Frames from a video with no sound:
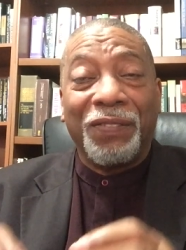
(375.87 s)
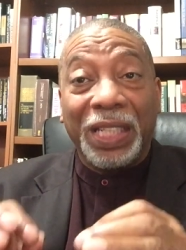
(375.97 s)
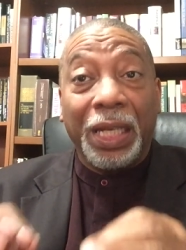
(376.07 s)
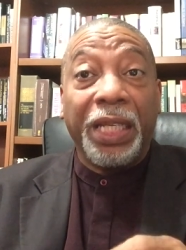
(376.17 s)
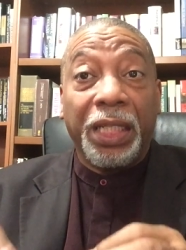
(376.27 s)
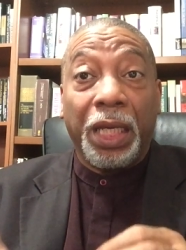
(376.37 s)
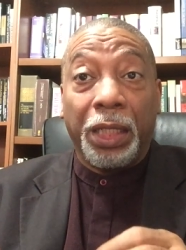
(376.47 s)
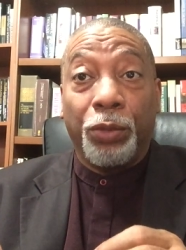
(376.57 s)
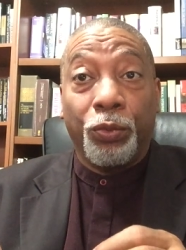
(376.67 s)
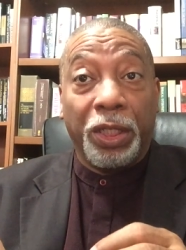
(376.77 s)
of
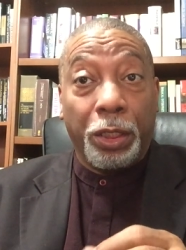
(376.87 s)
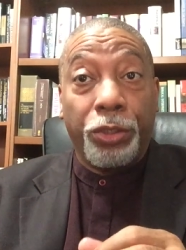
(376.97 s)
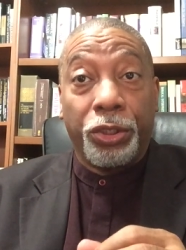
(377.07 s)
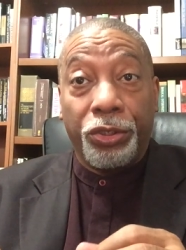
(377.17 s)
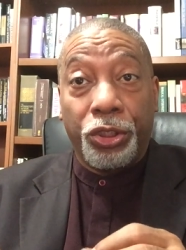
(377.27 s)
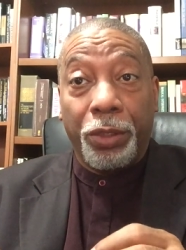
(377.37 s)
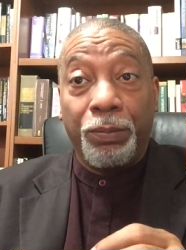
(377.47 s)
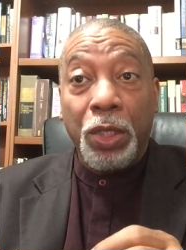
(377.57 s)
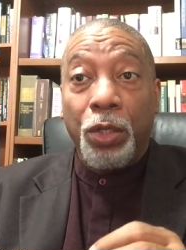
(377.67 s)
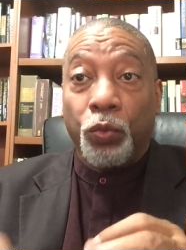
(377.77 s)
linking in
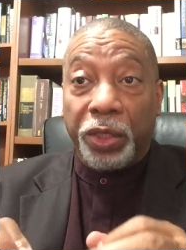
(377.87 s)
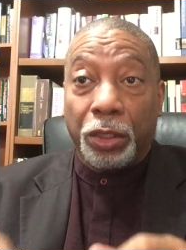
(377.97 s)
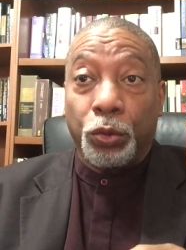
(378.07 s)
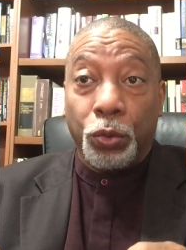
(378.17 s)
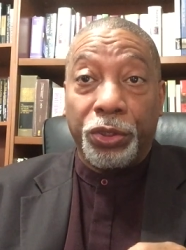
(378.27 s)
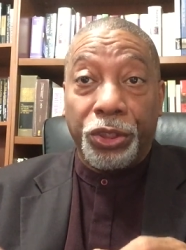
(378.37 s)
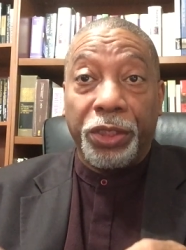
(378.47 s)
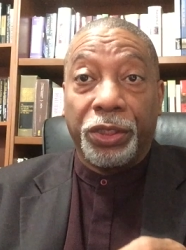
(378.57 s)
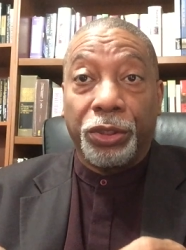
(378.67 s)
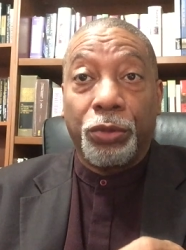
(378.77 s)
relationship with the Lord
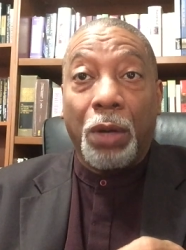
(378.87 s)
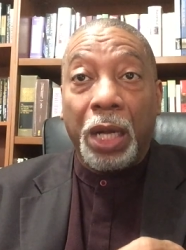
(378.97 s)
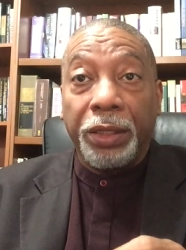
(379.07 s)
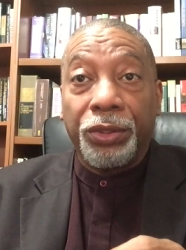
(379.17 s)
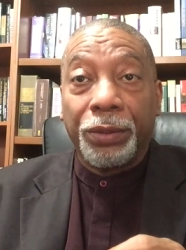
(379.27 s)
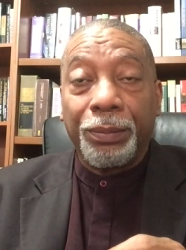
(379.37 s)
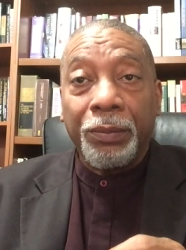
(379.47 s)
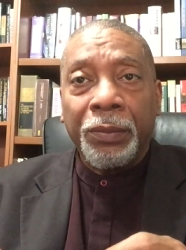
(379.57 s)
Jesus Christ.